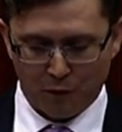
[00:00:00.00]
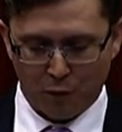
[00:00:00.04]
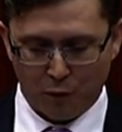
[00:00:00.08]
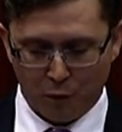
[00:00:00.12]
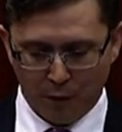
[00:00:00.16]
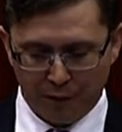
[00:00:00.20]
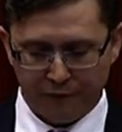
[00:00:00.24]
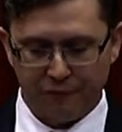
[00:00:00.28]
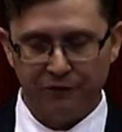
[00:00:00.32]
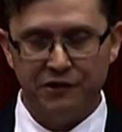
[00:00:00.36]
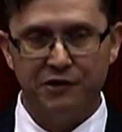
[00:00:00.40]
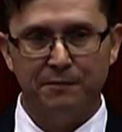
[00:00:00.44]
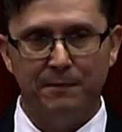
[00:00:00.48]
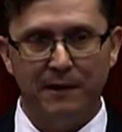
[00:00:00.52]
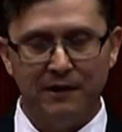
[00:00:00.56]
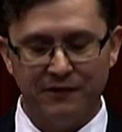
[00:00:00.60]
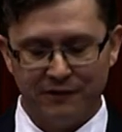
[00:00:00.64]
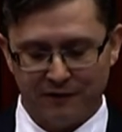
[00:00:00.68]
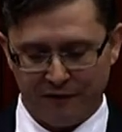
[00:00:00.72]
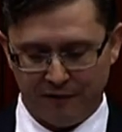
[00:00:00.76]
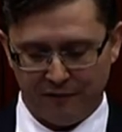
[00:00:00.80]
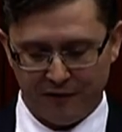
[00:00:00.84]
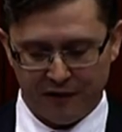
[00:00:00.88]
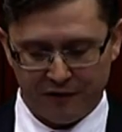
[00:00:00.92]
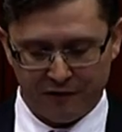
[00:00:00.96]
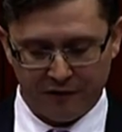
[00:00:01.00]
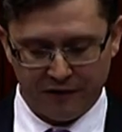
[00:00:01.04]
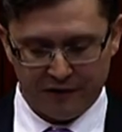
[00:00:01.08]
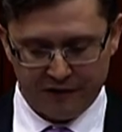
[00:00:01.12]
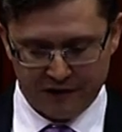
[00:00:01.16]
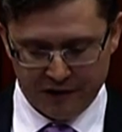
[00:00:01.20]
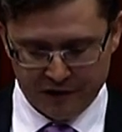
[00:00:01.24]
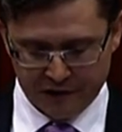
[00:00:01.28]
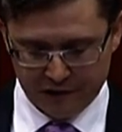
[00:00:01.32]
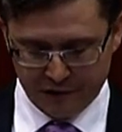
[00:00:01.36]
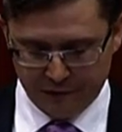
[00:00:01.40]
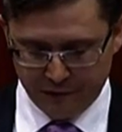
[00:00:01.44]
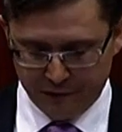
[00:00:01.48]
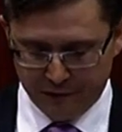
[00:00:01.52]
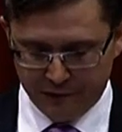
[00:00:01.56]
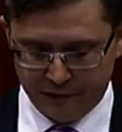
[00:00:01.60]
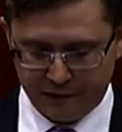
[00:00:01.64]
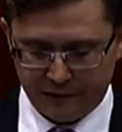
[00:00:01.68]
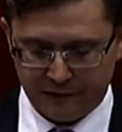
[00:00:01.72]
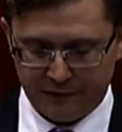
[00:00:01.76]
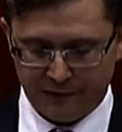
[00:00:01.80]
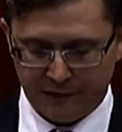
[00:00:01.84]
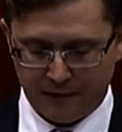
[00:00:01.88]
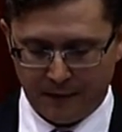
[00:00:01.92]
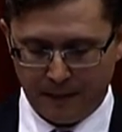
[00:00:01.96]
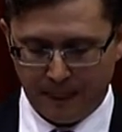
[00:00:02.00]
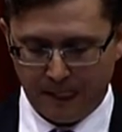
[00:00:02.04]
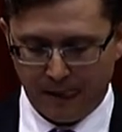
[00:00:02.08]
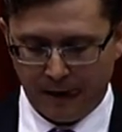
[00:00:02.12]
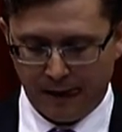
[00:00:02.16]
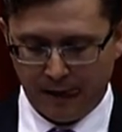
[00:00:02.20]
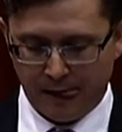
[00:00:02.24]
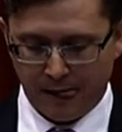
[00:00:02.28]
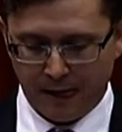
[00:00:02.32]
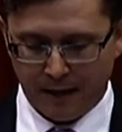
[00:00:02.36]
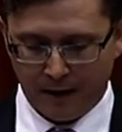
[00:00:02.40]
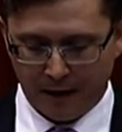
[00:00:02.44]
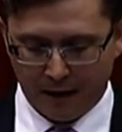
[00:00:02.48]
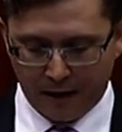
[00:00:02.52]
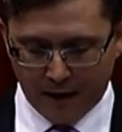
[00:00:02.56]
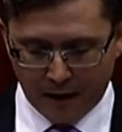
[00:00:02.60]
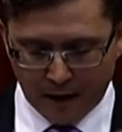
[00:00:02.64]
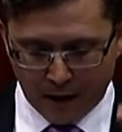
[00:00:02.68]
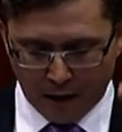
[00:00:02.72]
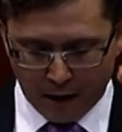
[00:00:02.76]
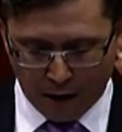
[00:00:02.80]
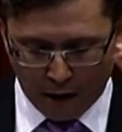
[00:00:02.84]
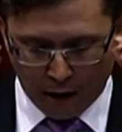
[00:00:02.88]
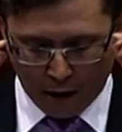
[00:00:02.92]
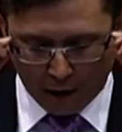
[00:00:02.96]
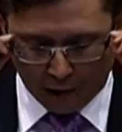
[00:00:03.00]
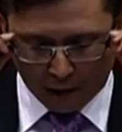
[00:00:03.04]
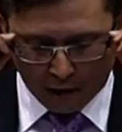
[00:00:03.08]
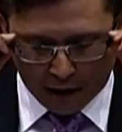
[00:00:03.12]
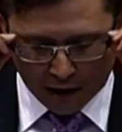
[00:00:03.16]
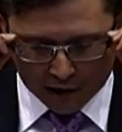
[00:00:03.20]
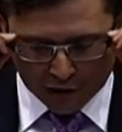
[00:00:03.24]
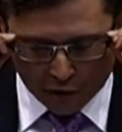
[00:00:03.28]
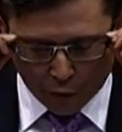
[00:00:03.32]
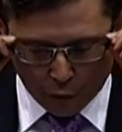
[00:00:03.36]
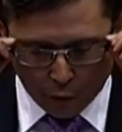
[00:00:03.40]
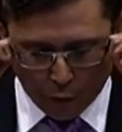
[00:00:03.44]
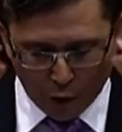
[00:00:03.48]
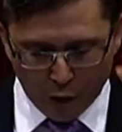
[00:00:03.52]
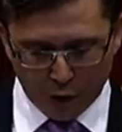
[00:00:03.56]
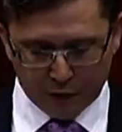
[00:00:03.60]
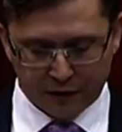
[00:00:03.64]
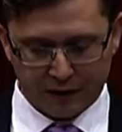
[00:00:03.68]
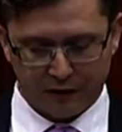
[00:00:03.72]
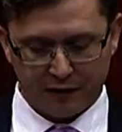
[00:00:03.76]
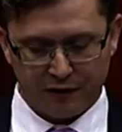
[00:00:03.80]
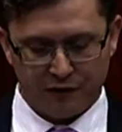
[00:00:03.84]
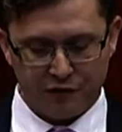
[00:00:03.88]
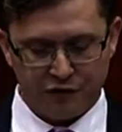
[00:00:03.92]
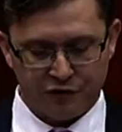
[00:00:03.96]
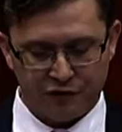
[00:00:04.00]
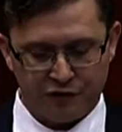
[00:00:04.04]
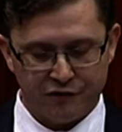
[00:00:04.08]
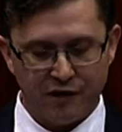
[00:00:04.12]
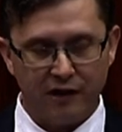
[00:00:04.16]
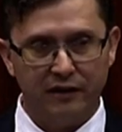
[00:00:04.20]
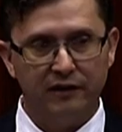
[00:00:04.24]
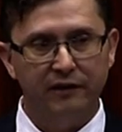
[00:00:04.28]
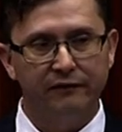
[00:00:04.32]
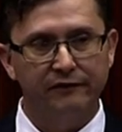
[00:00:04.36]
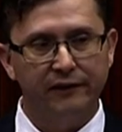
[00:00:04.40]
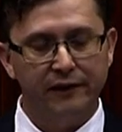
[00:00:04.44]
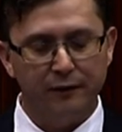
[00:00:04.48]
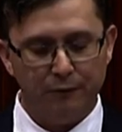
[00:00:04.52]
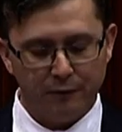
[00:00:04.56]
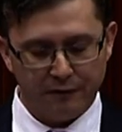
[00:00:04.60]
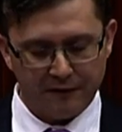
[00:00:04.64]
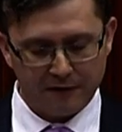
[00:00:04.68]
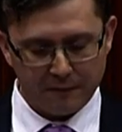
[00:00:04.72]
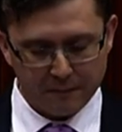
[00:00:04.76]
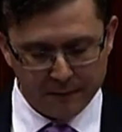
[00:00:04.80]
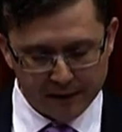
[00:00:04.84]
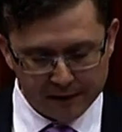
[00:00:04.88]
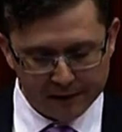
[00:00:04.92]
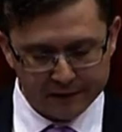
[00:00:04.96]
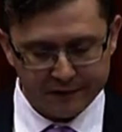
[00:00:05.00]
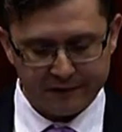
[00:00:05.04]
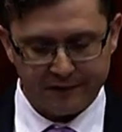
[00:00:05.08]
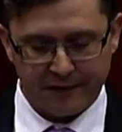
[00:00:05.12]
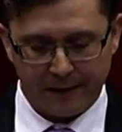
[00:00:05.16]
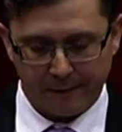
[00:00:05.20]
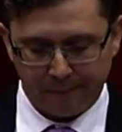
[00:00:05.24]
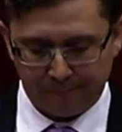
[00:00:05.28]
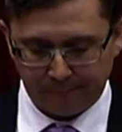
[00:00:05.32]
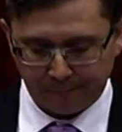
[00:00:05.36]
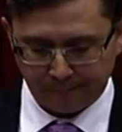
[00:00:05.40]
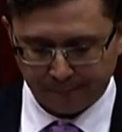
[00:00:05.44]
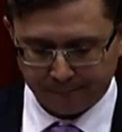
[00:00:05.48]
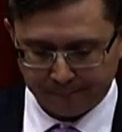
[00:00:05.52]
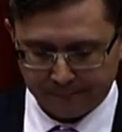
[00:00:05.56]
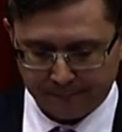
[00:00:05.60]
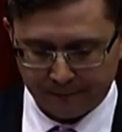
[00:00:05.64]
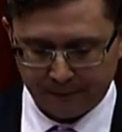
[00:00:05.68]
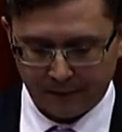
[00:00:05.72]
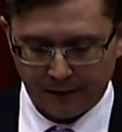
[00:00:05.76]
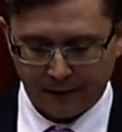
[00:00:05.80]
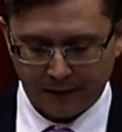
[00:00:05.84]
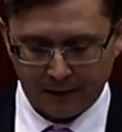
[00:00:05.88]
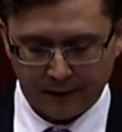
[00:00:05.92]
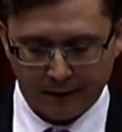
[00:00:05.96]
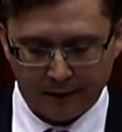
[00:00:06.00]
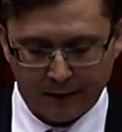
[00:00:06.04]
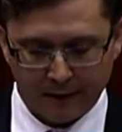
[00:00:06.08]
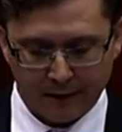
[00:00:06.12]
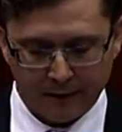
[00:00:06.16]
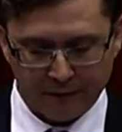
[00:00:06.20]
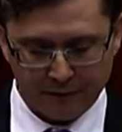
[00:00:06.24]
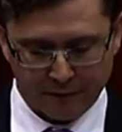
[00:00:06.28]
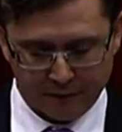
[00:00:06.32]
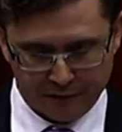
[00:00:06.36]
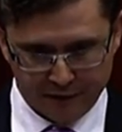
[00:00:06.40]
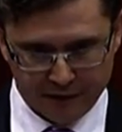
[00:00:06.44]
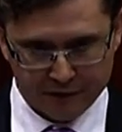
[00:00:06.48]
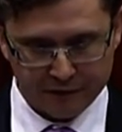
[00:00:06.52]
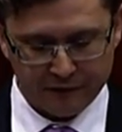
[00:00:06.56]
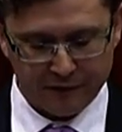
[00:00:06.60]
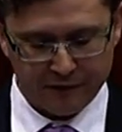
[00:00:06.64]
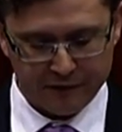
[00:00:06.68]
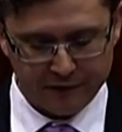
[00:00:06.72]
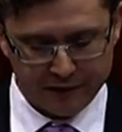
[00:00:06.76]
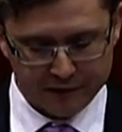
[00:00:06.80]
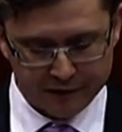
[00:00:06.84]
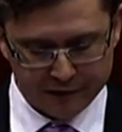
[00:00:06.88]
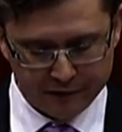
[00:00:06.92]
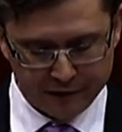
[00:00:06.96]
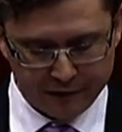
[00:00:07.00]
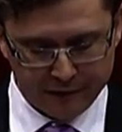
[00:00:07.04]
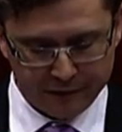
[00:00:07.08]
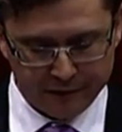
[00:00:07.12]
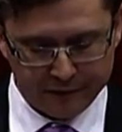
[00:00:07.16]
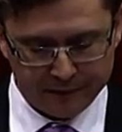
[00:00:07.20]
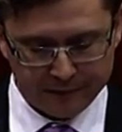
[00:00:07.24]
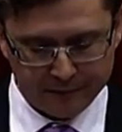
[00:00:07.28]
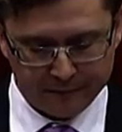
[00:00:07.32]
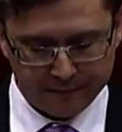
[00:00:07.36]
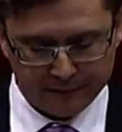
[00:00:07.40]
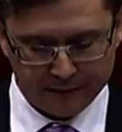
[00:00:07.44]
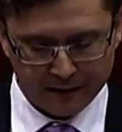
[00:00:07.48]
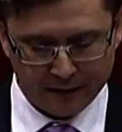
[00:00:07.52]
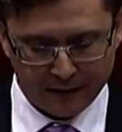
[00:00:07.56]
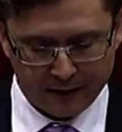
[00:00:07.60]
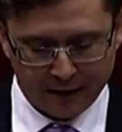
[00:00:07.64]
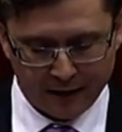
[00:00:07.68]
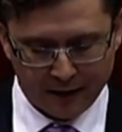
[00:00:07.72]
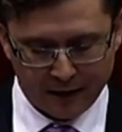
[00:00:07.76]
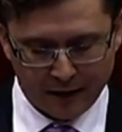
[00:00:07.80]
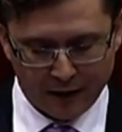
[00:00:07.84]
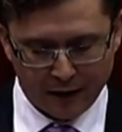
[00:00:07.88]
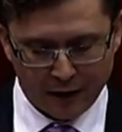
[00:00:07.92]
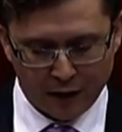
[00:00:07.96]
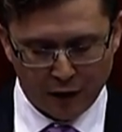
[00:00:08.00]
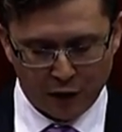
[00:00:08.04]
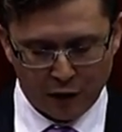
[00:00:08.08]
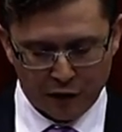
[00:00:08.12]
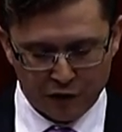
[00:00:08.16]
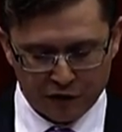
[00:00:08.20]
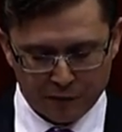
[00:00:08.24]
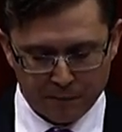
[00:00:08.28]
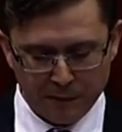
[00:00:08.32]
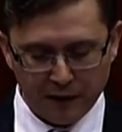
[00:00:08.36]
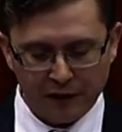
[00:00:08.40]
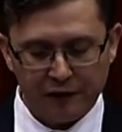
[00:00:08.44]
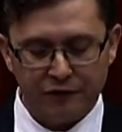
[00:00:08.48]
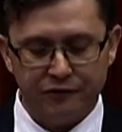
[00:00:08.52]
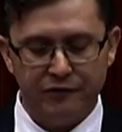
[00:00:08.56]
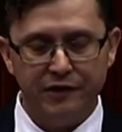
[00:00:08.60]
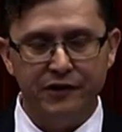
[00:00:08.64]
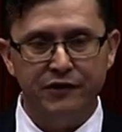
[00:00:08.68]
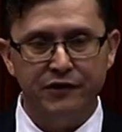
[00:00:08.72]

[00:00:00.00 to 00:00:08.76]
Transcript: With respect to veterans issues, I'd like to work constructively with the Minister for Veterans Issues, whose military